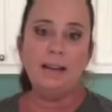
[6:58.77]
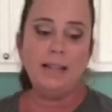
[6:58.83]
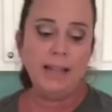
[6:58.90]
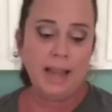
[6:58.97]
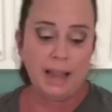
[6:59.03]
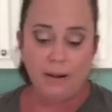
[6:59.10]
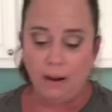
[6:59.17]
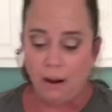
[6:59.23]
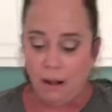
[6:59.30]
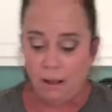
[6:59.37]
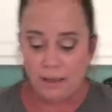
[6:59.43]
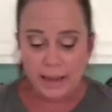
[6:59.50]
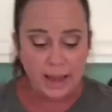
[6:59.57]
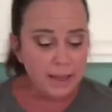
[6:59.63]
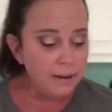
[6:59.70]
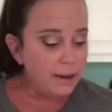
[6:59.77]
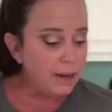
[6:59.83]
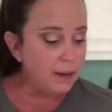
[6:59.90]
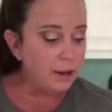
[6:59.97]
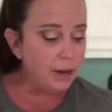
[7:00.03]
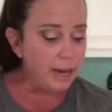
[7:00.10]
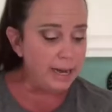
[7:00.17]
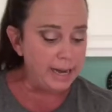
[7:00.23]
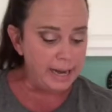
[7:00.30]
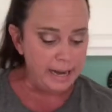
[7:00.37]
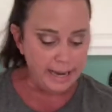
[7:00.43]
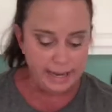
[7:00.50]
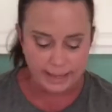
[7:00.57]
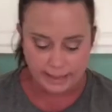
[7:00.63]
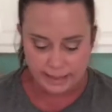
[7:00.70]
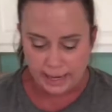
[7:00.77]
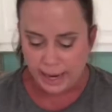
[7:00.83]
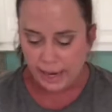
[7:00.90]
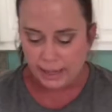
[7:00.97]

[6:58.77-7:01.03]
together all the other ingredients.